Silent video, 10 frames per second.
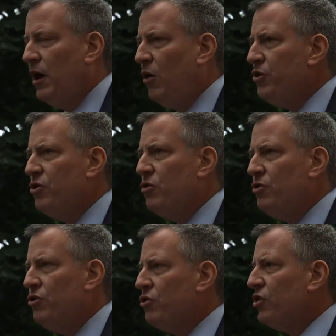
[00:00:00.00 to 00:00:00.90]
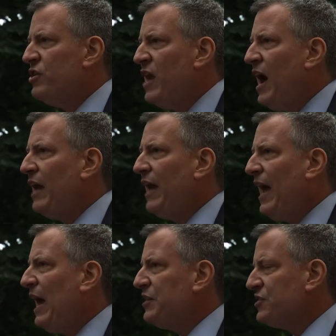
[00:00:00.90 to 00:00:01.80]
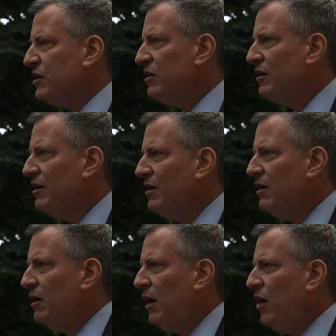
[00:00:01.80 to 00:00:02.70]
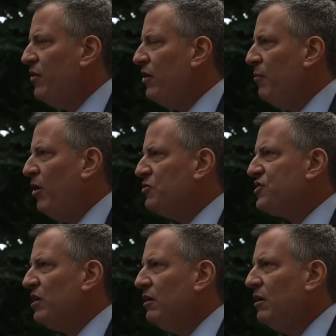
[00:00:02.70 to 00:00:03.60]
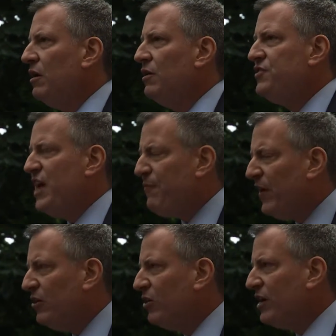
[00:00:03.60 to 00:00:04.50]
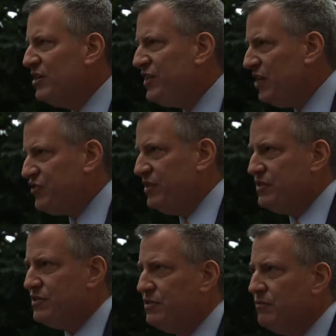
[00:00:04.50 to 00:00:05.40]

You know, you could not ask under the most difficult conditions,